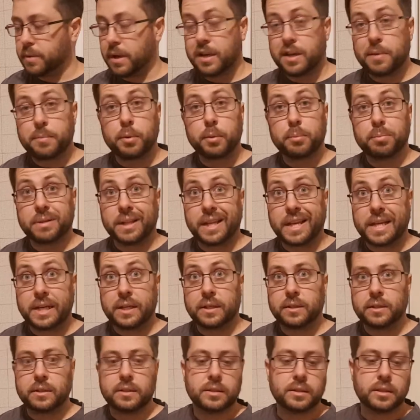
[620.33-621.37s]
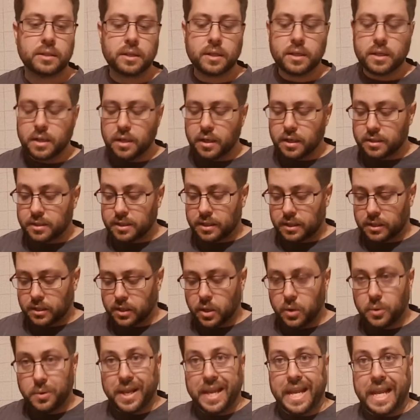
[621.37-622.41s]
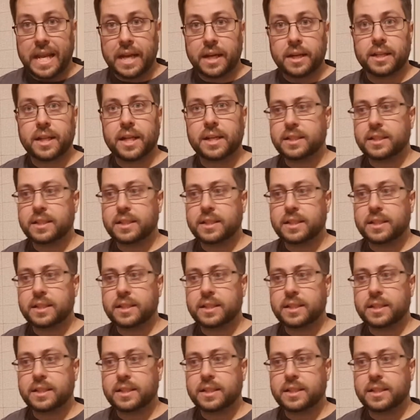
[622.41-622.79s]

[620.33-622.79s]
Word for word: Apparently you put plenty on, because it'll go in.